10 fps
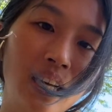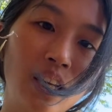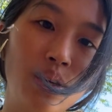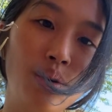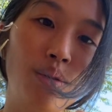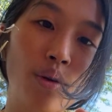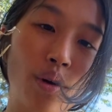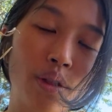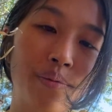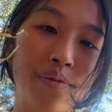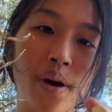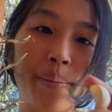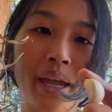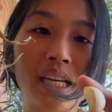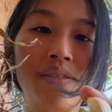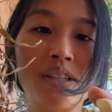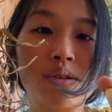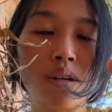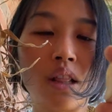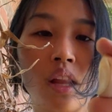You grow them from
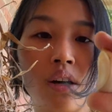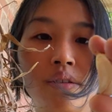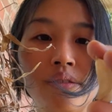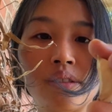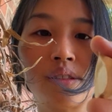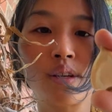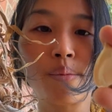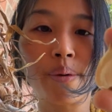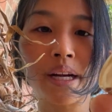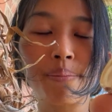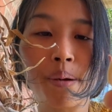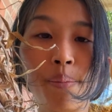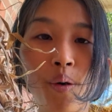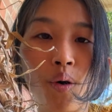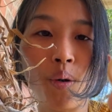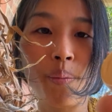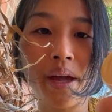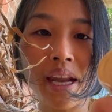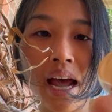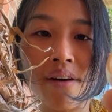individual cloves. So you break up your bulb
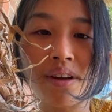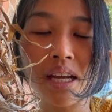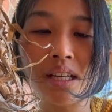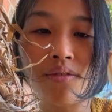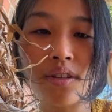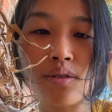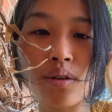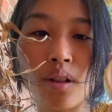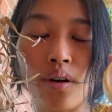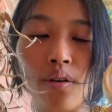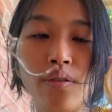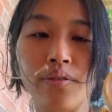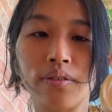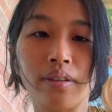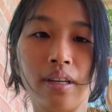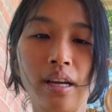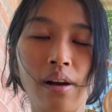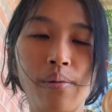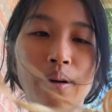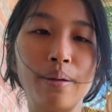and have an individual clove.
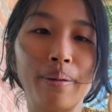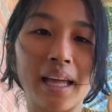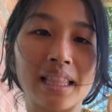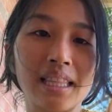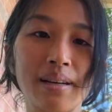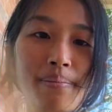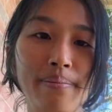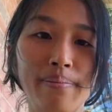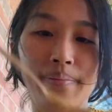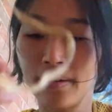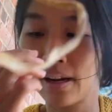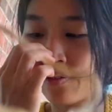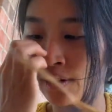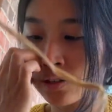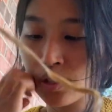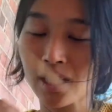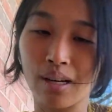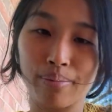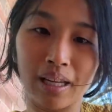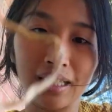When you plant them, if you're interested
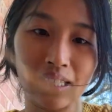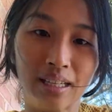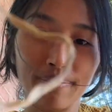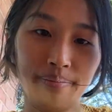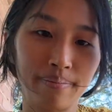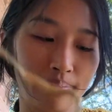in planting them.